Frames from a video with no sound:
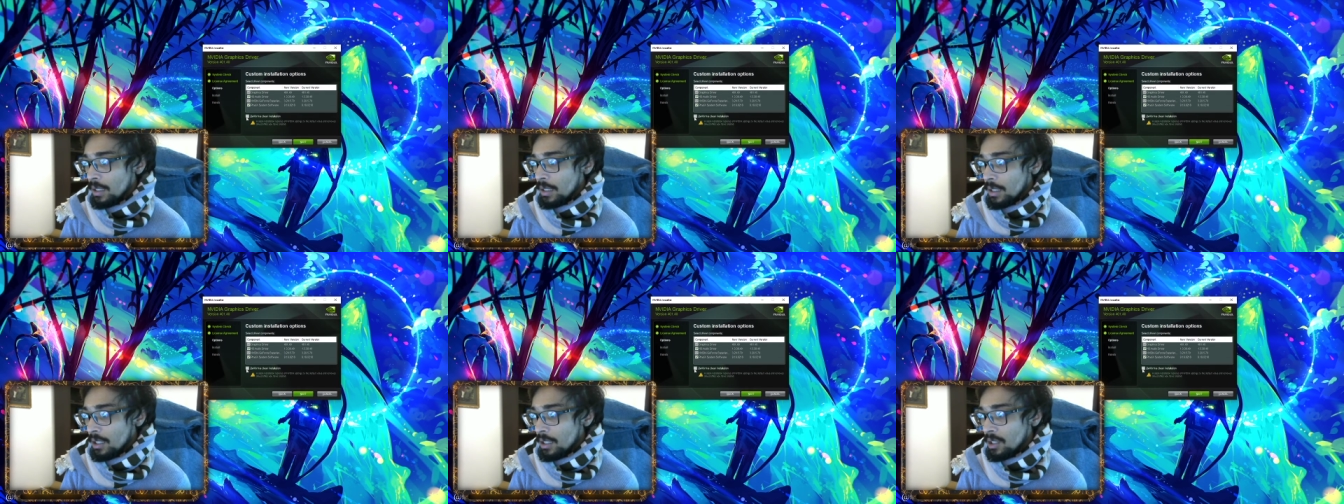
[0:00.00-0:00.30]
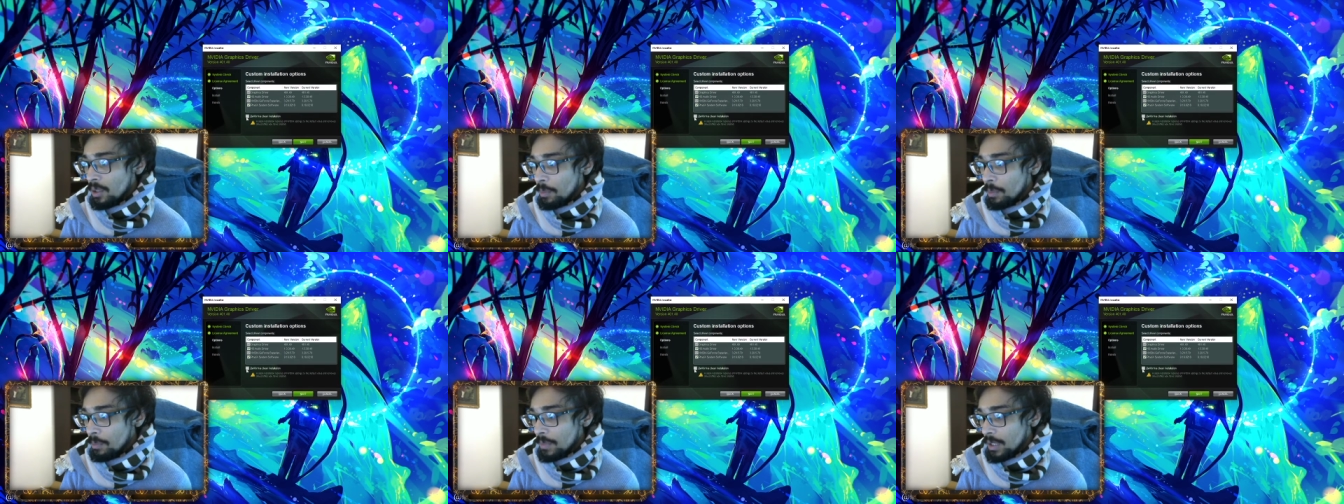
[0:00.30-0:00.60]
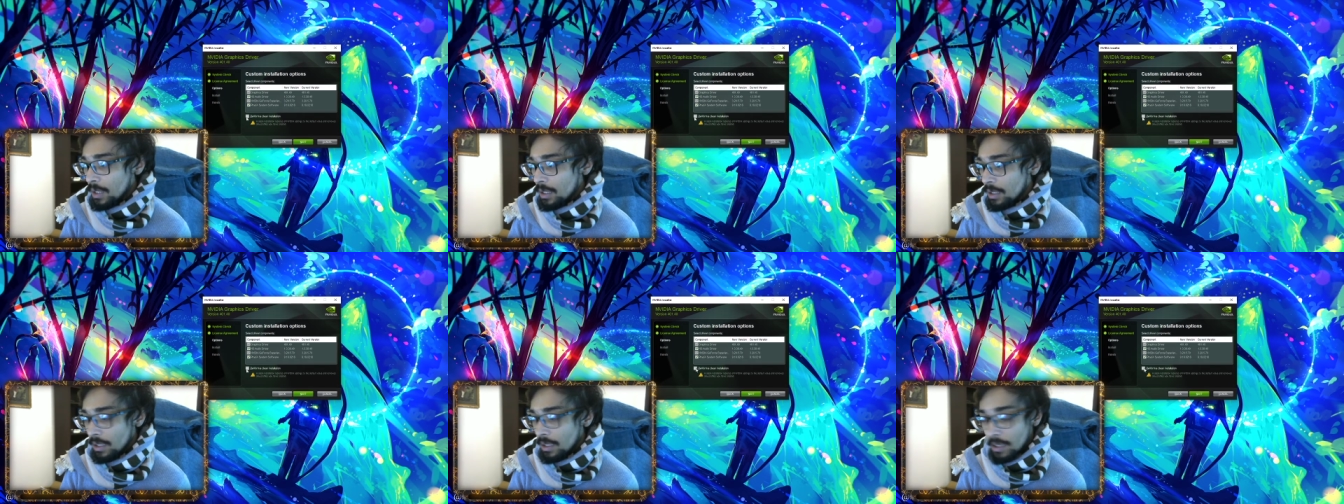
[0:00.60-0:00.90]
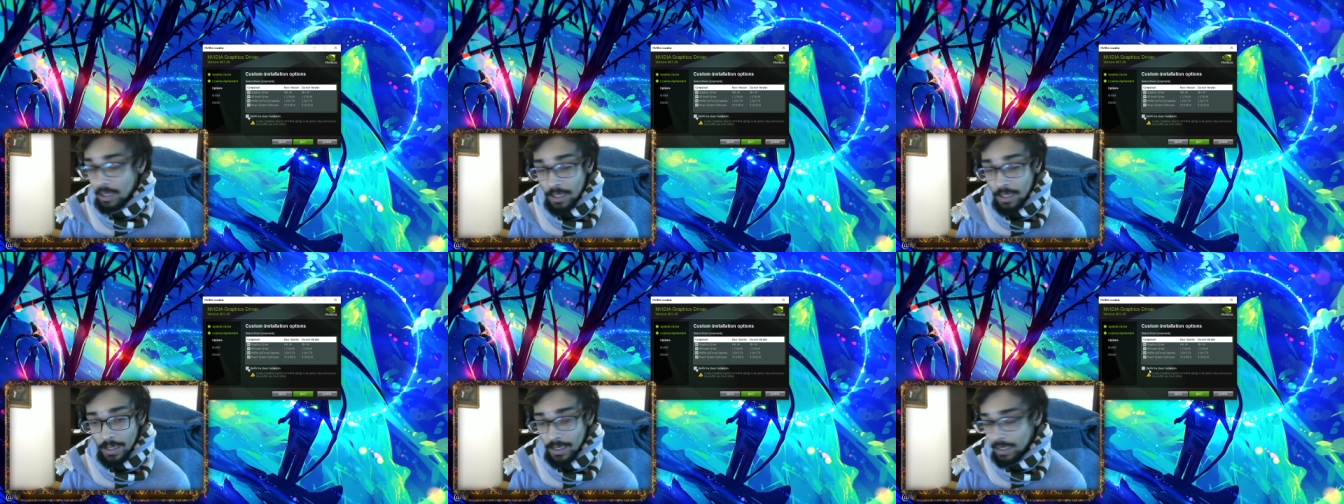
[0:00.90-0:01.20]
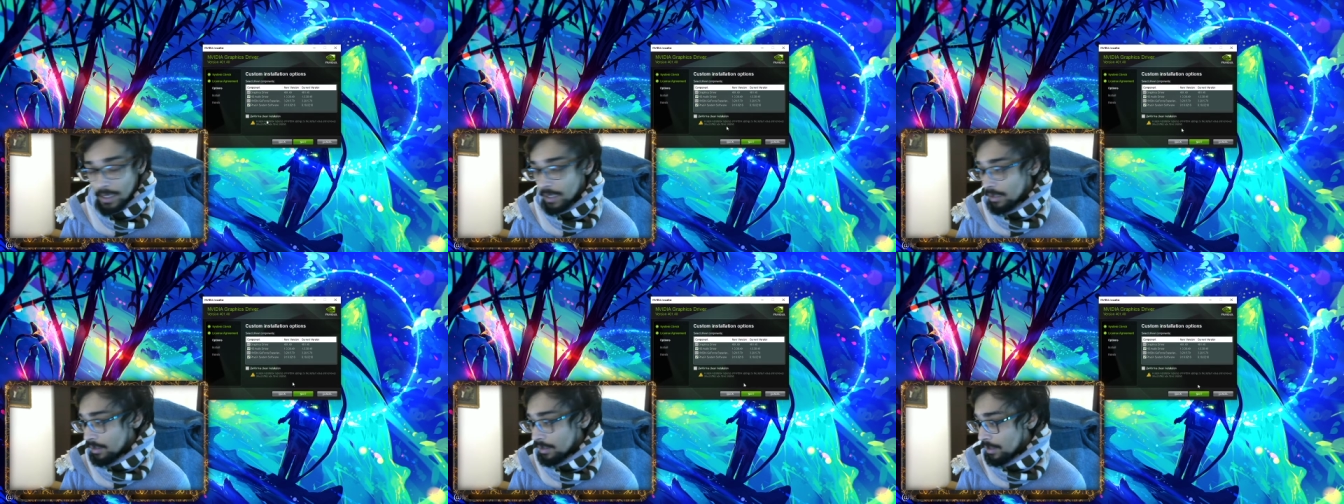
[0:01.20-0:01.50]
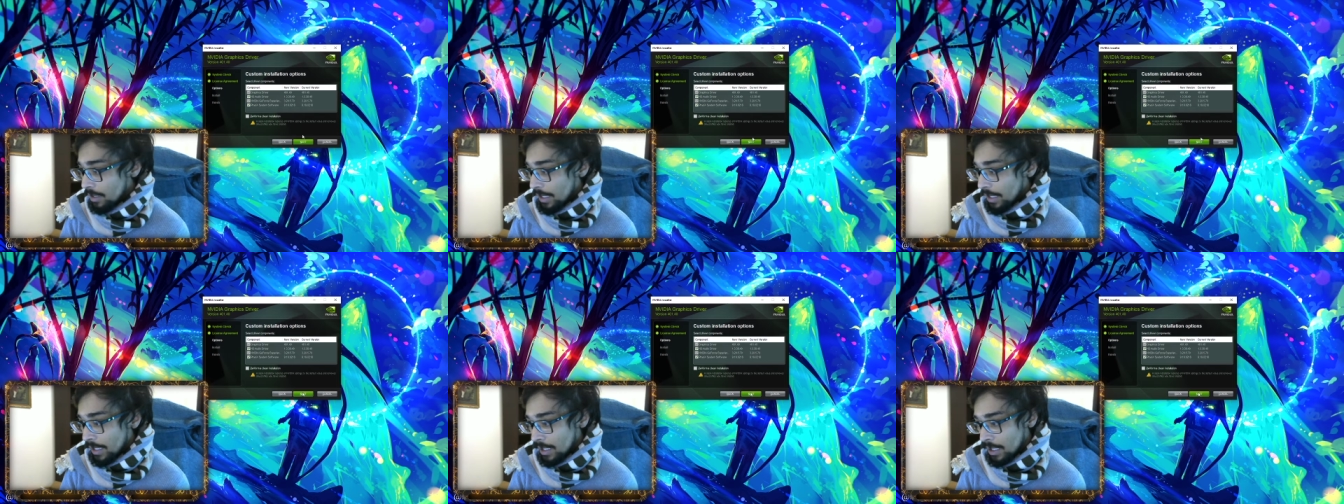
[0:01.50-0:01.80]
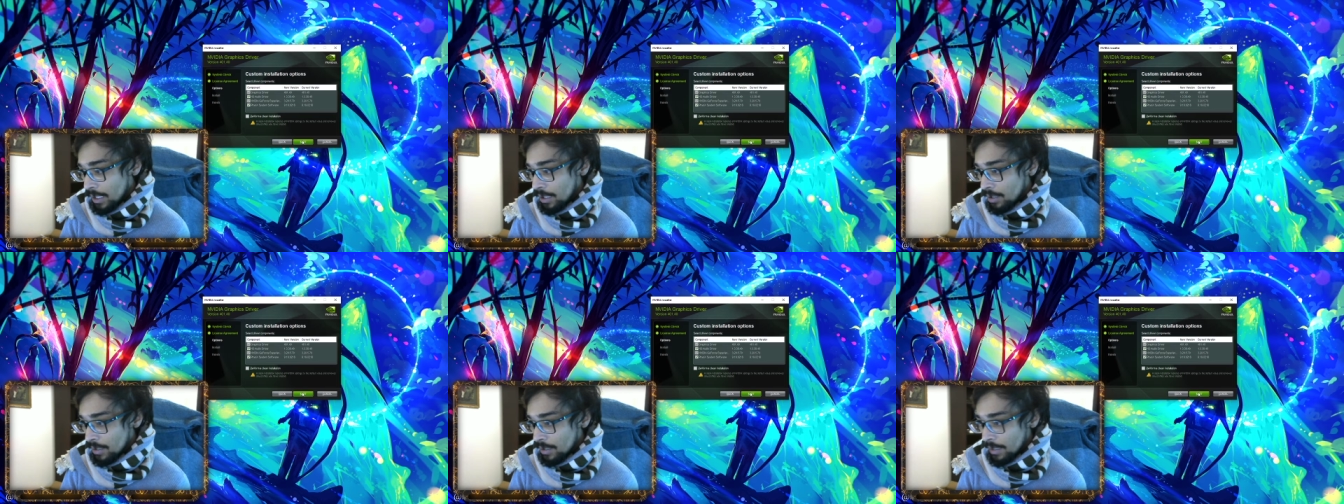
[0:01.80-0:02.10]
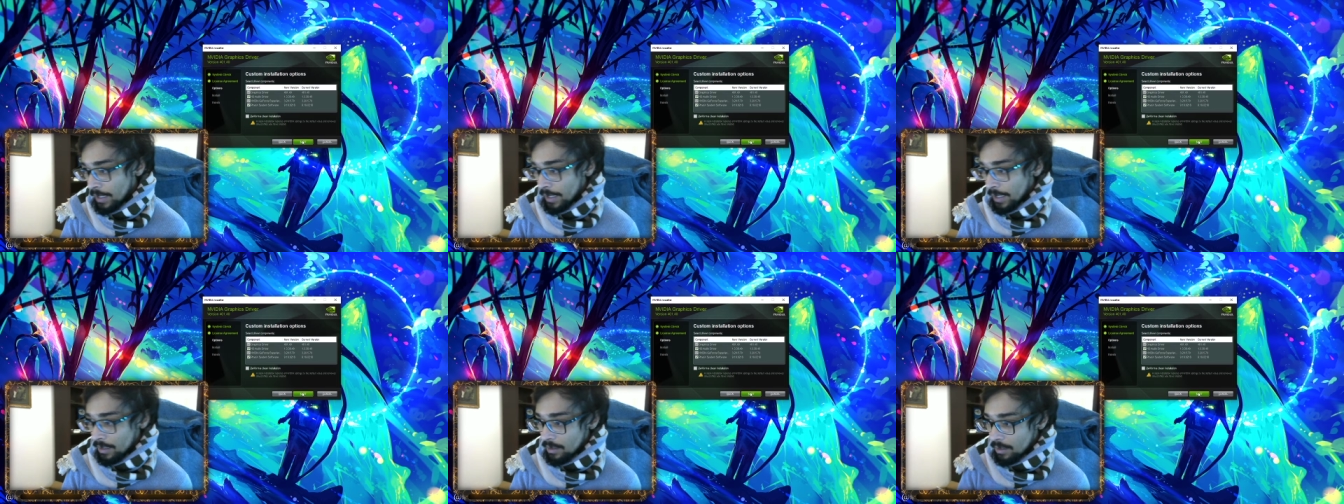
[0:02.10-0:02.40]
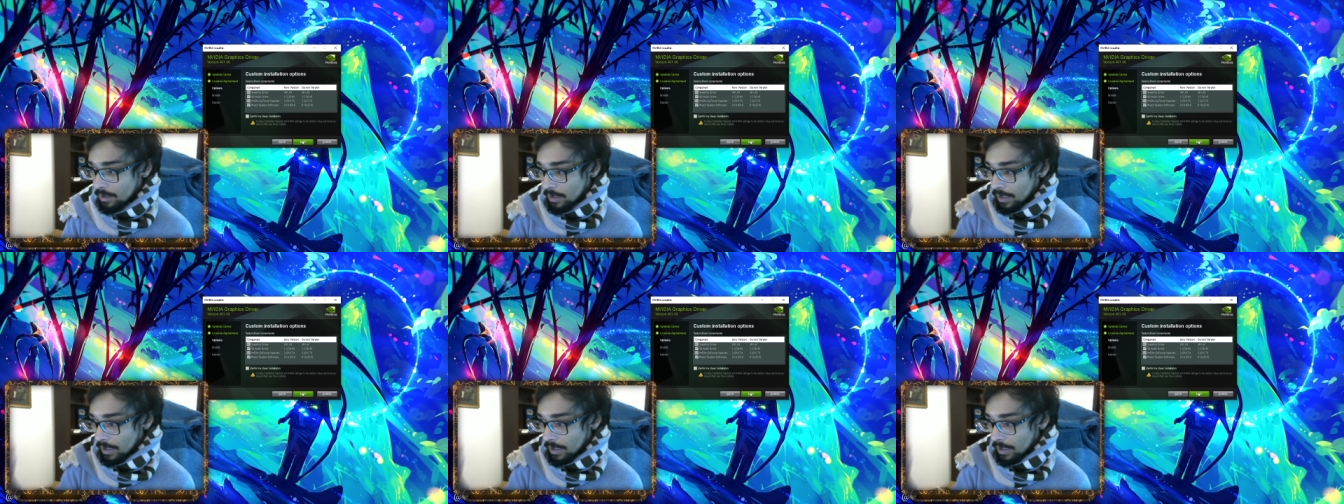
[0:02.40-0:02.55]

you hit you click it and you hit next